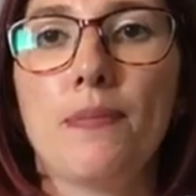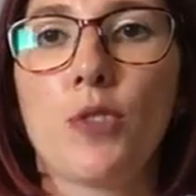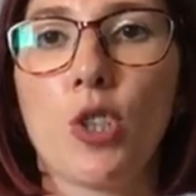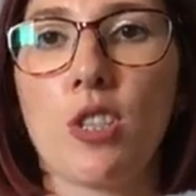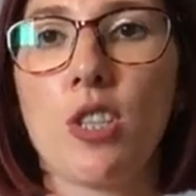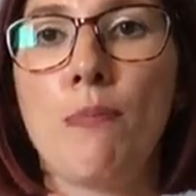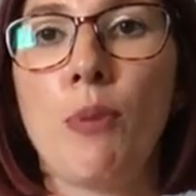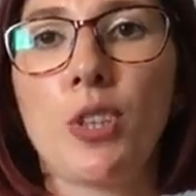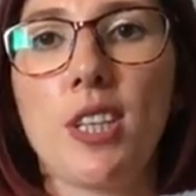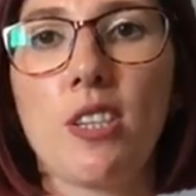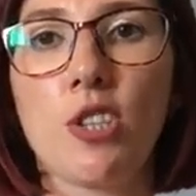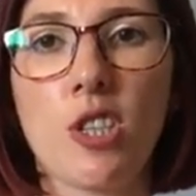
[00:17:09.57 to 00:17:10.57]
just to the
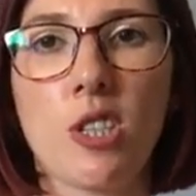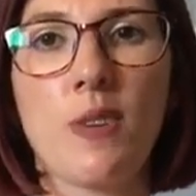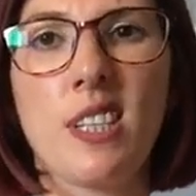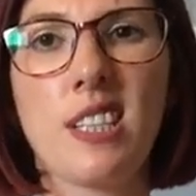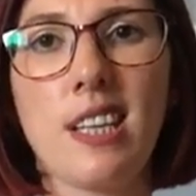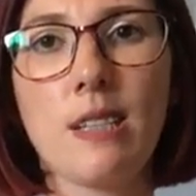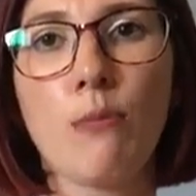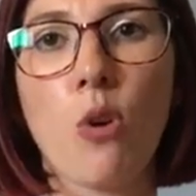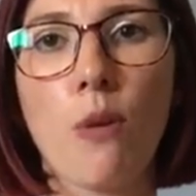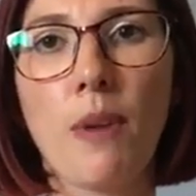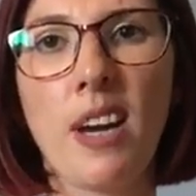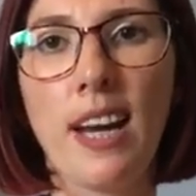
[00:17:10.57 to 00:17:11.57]
bodice, just so it sits more
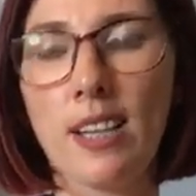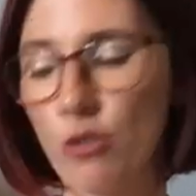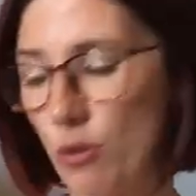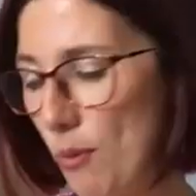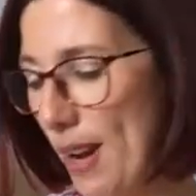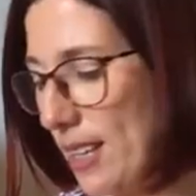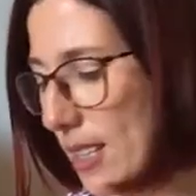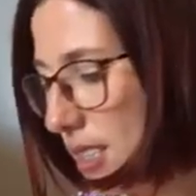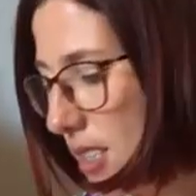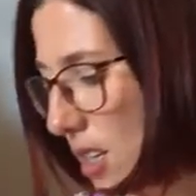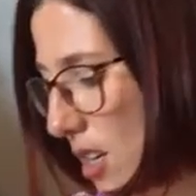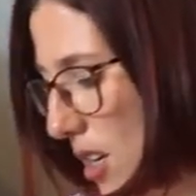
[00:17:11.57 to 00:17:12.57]
on my natural
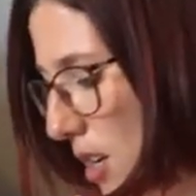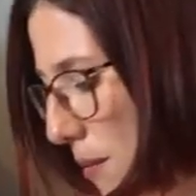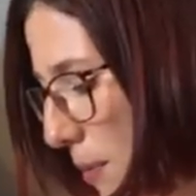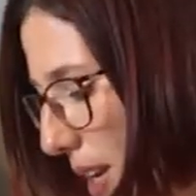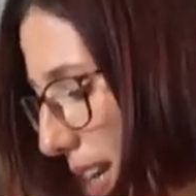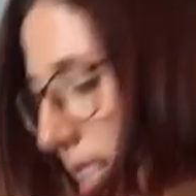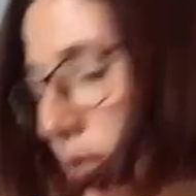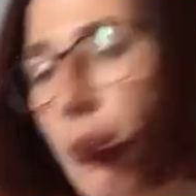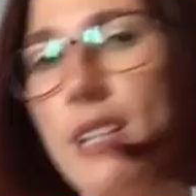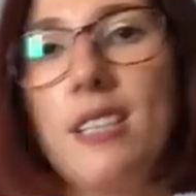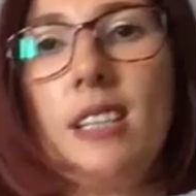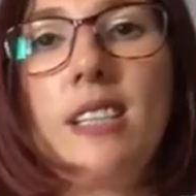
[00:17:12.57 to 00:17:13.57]
waist, but it is
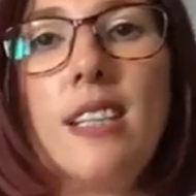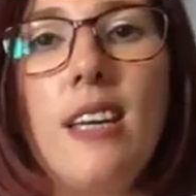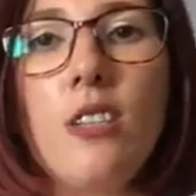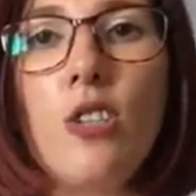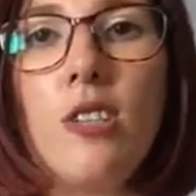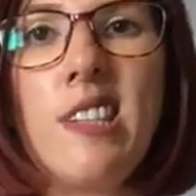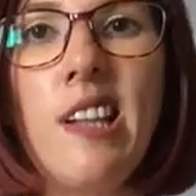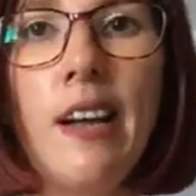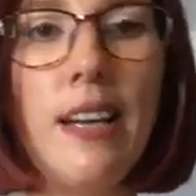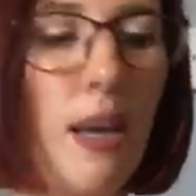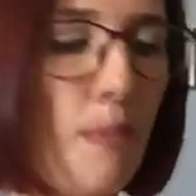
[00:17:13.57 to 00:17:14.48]
meant to sit just slightly